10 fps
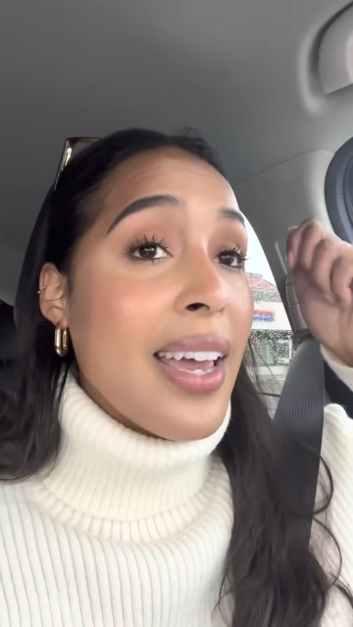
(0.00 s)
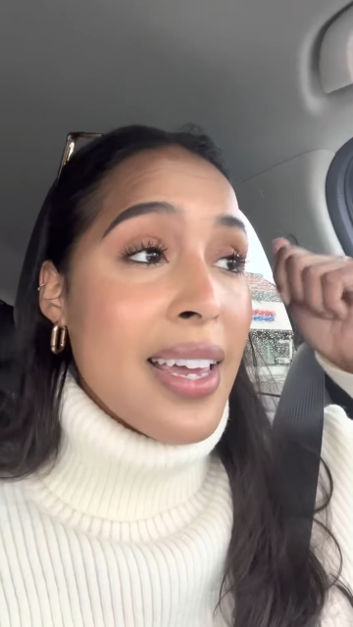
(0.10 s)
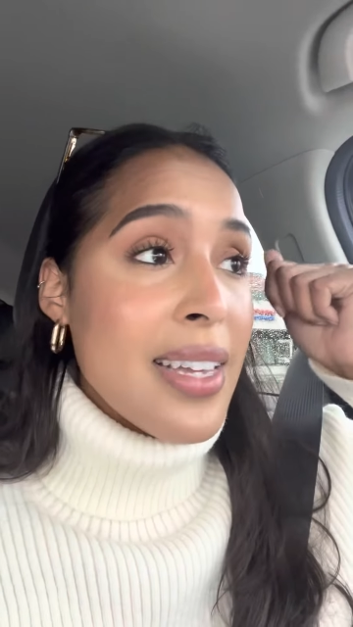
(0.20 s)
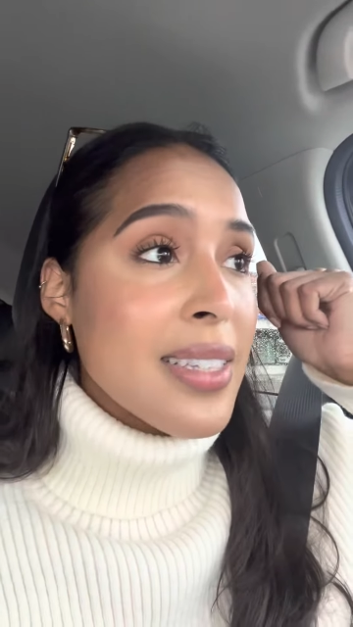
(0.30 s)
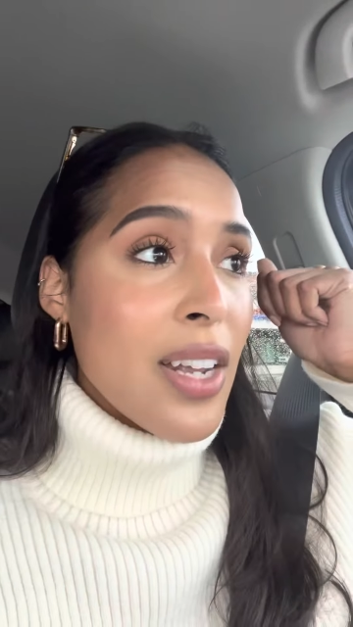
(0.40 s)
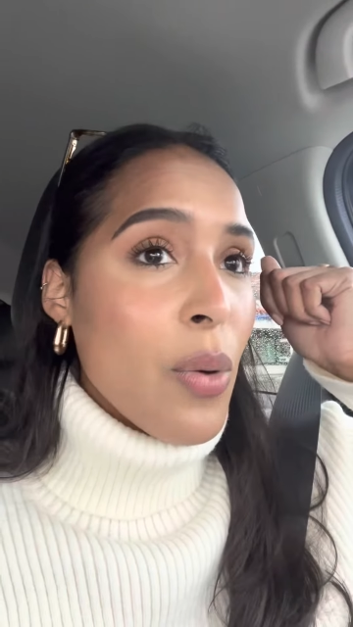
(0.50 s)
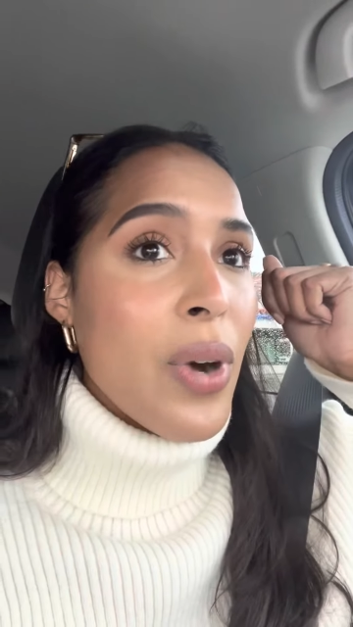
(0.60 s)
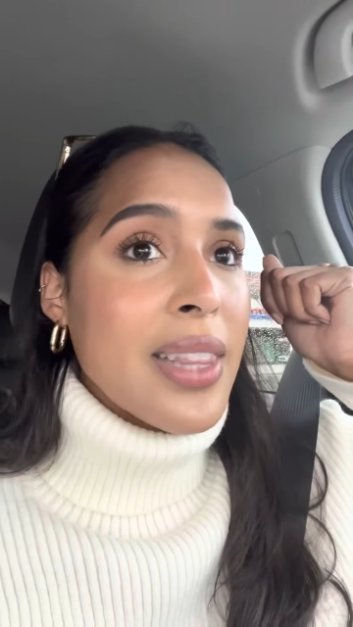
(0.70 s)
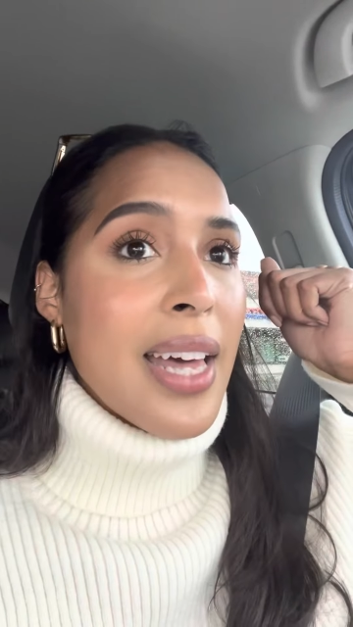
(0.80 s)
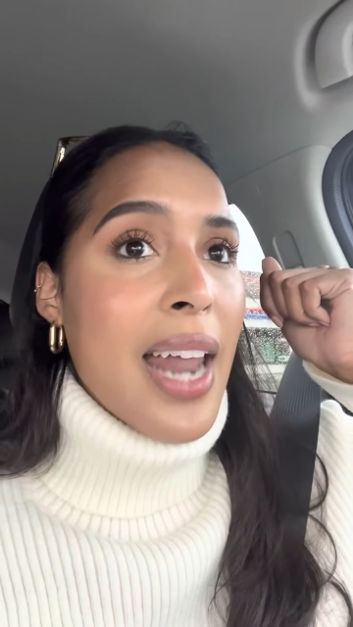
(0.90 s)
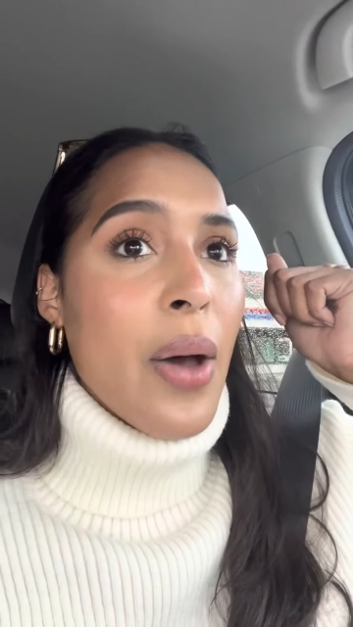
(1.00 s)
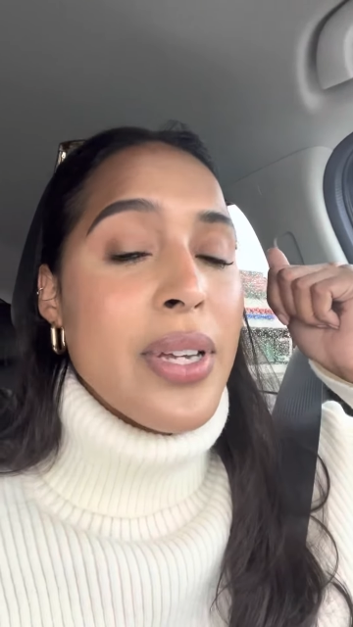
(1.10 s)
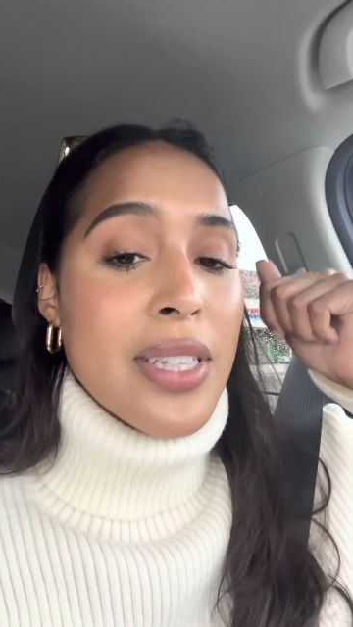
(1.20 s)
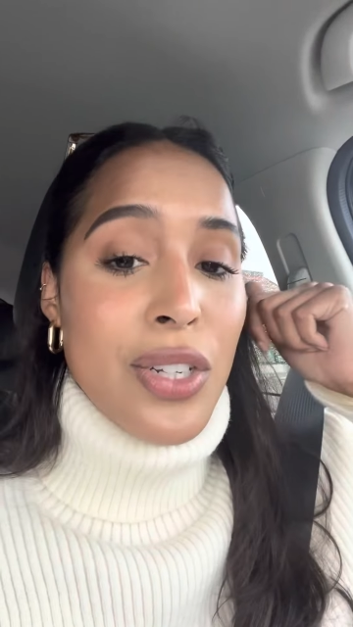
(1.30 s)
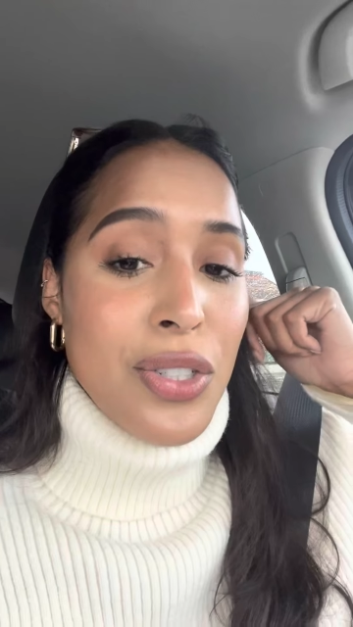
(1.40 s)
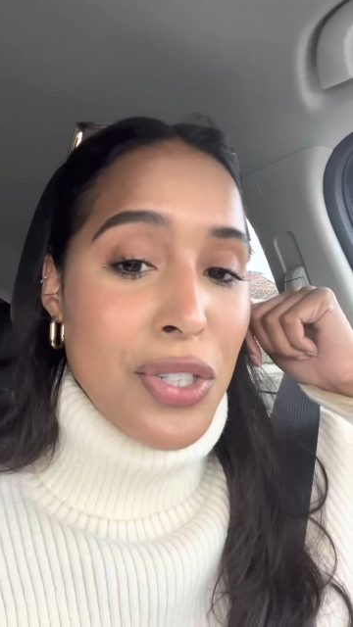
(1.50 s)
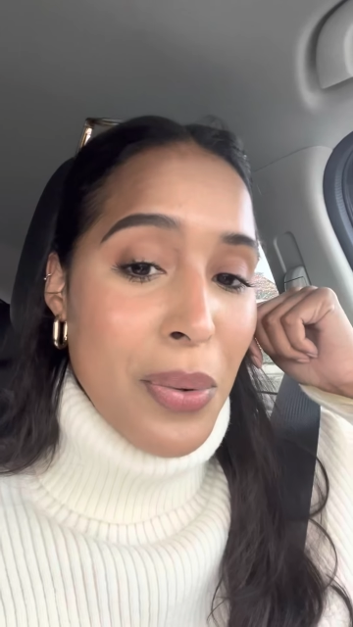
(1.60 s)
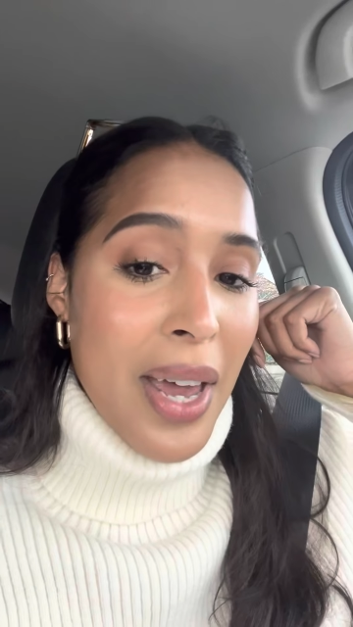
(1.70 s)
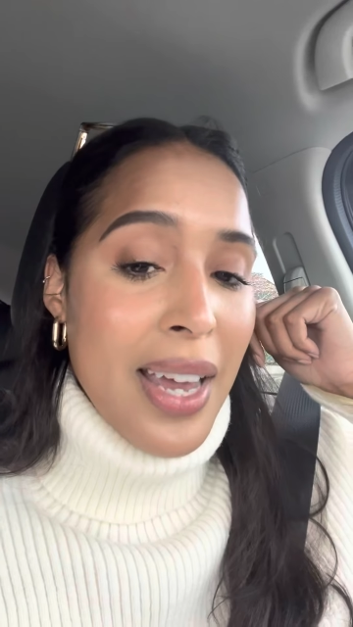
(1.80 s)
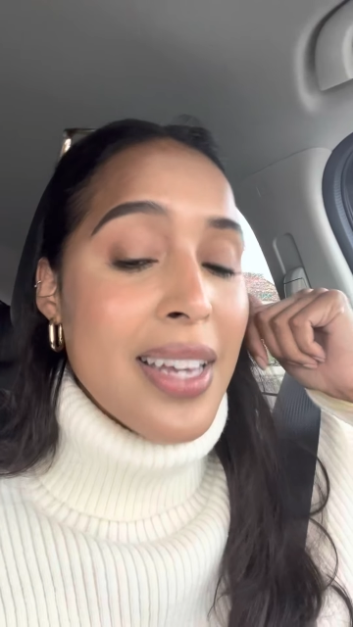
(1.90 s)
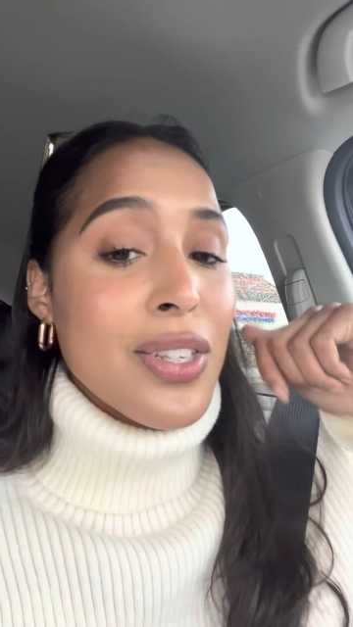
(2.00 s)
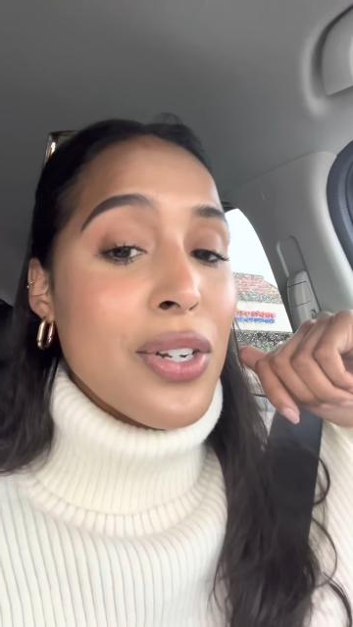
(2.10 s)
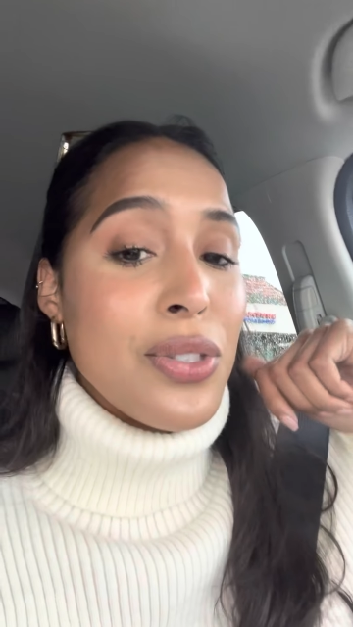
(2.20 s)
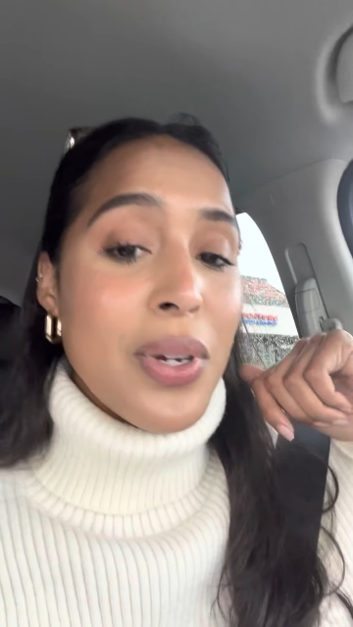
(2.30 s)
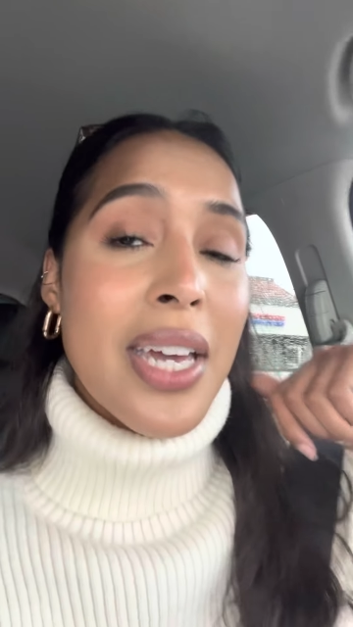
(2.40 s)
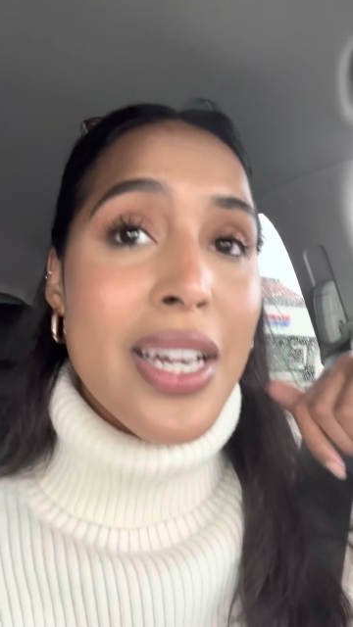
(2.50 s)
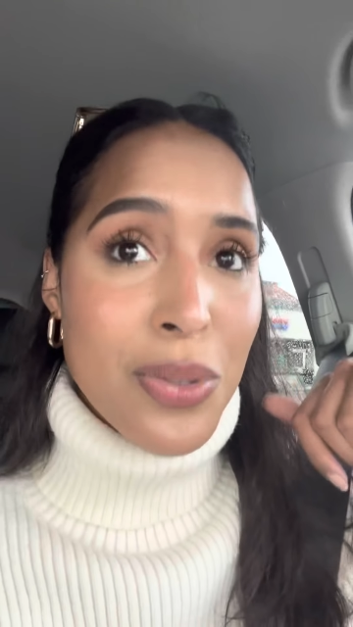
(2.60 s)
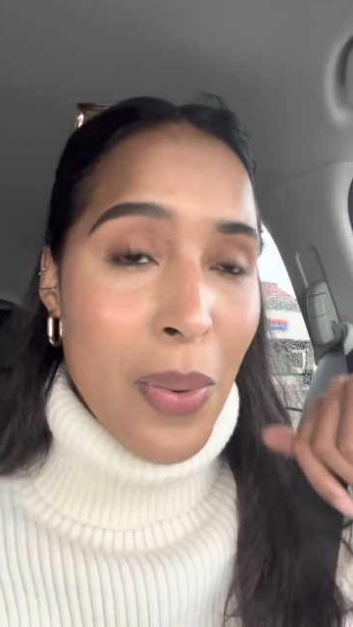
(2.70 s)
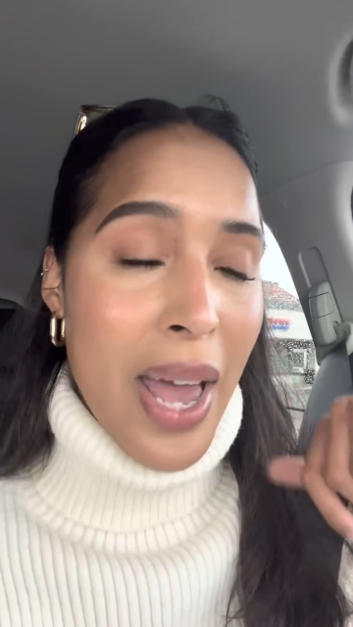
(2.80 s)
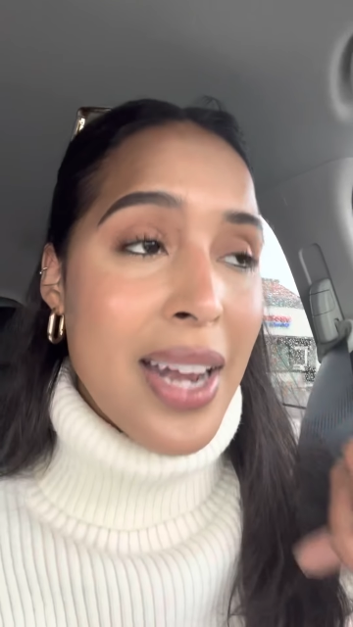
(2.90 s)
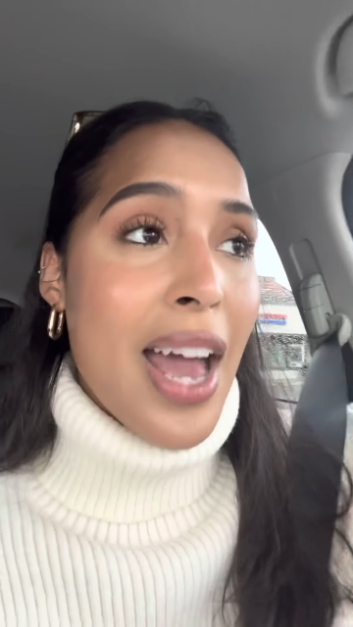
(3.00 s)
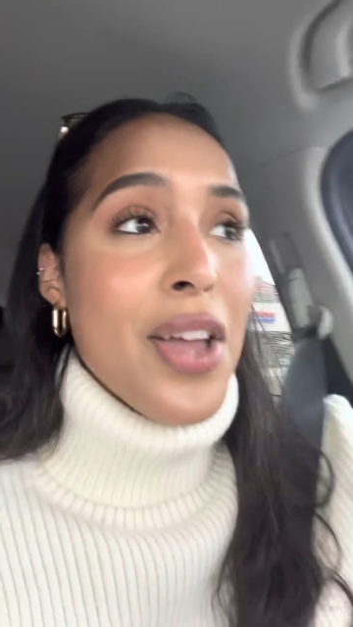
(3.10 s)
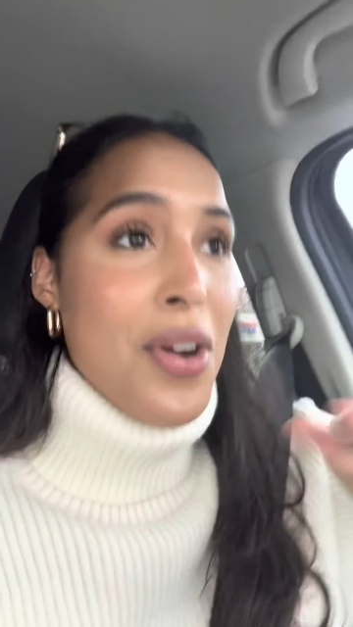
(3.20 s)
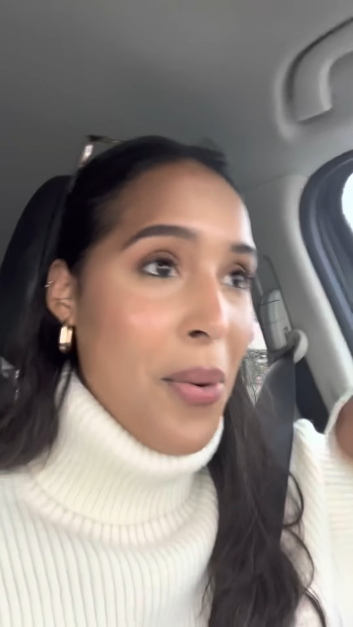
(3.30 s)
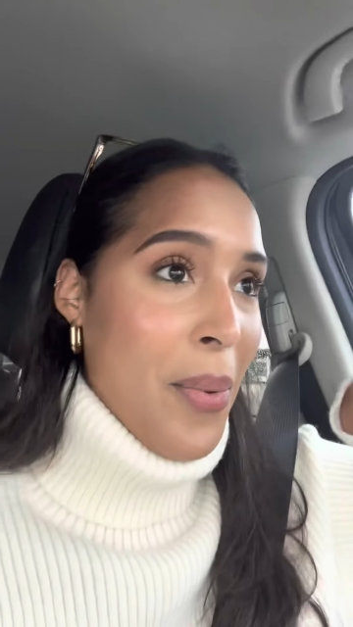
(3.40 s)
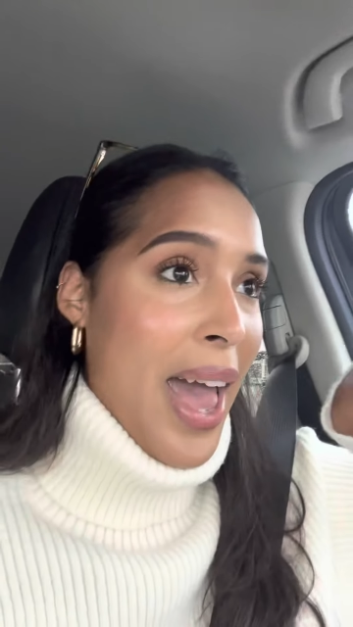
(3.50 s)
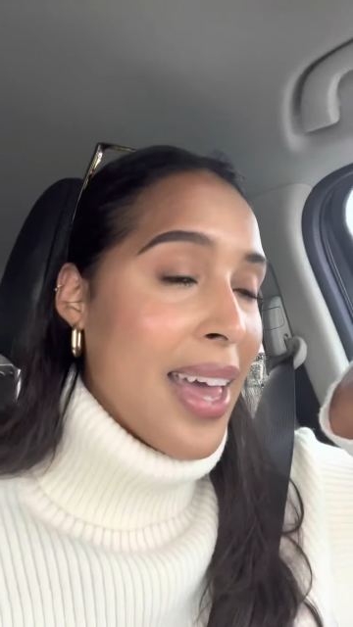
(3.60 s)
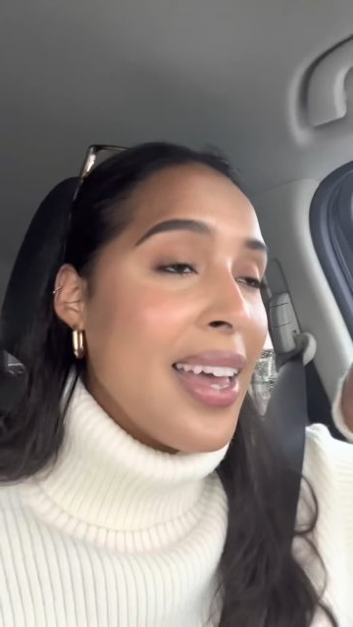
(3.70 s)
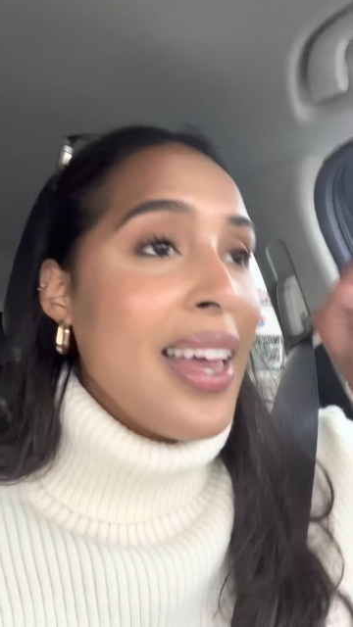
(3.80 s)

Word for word: he's gonna work that out he's gonna do it he's gonna do it his way not your way